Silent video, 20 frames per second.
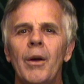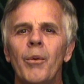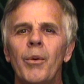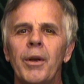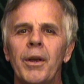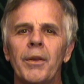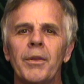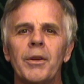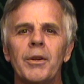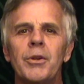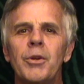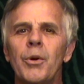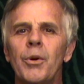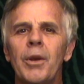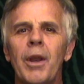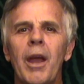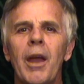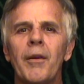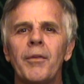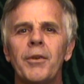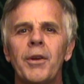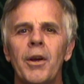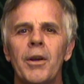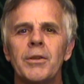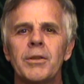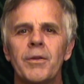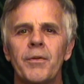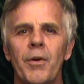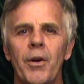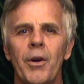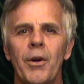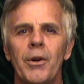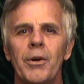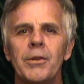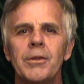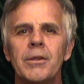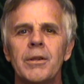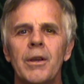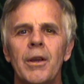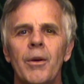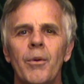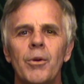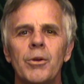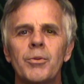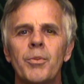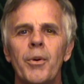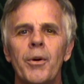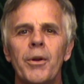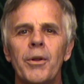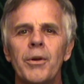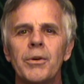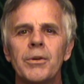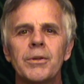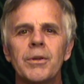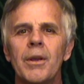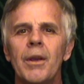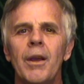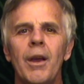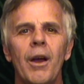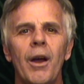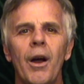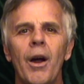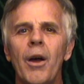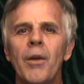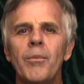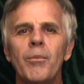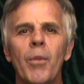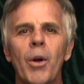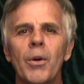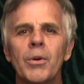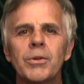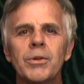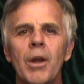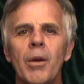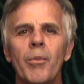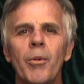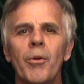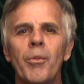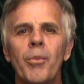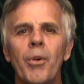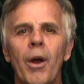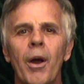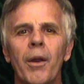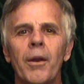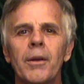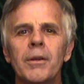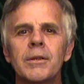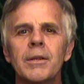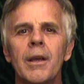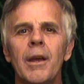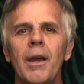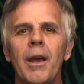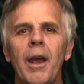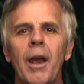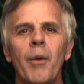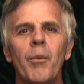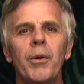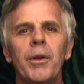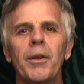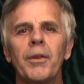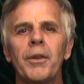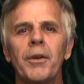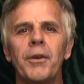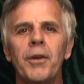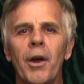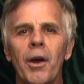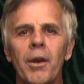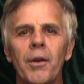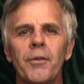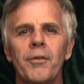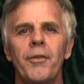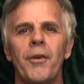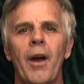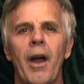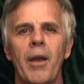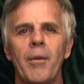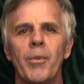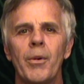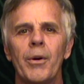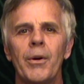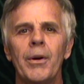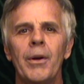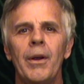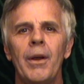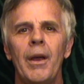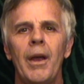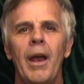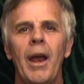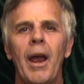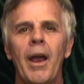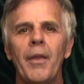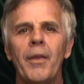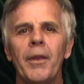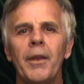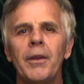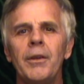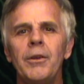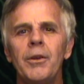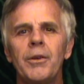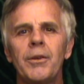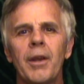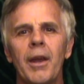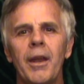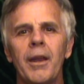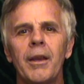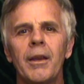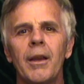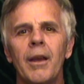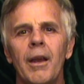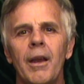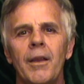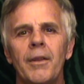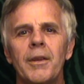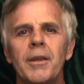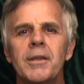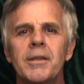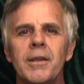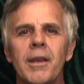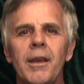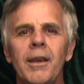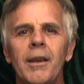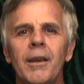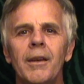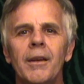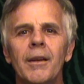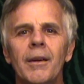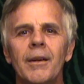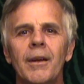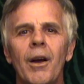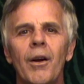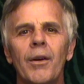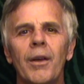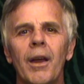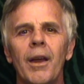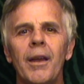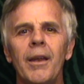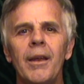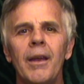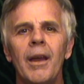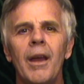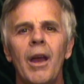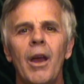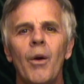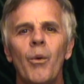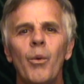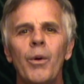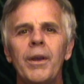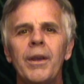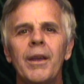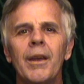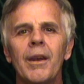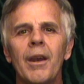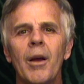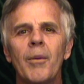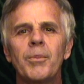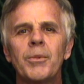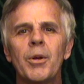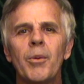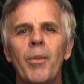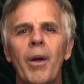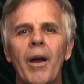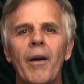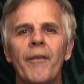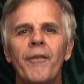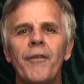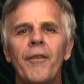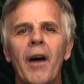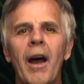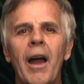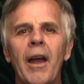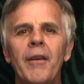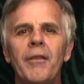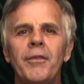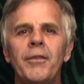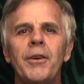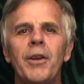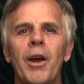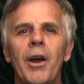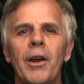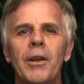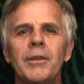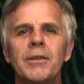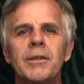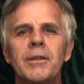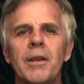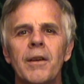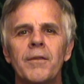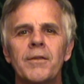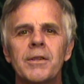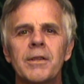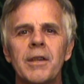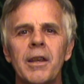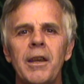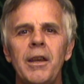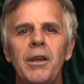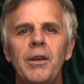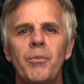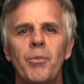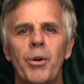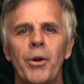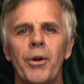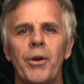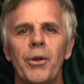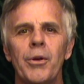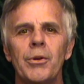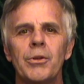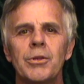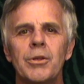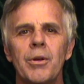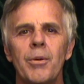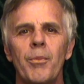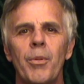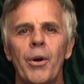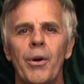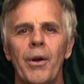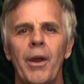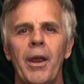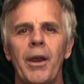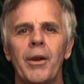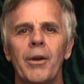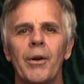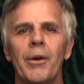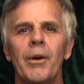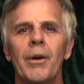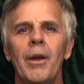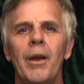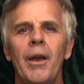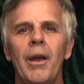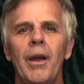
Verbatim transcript: we get the two and a half tons of hurds, which produce utmost number of products, and we get the ton of fiber. And then you take the seed, okay? We get up to about five tons of seed produced per acre.